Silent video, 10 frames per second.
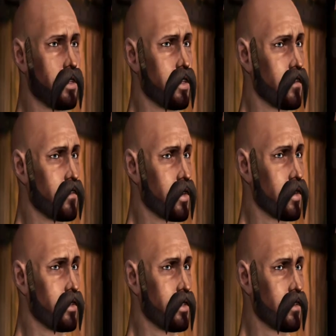
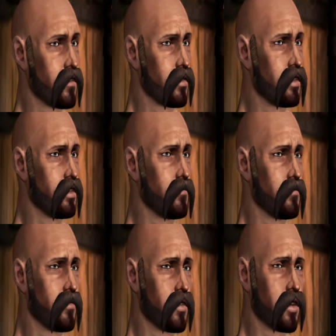Silverite?
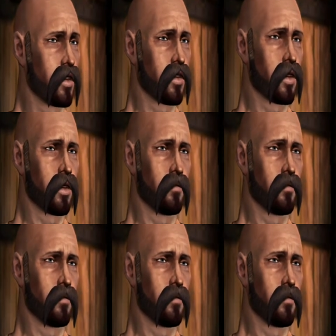Viridium? Or are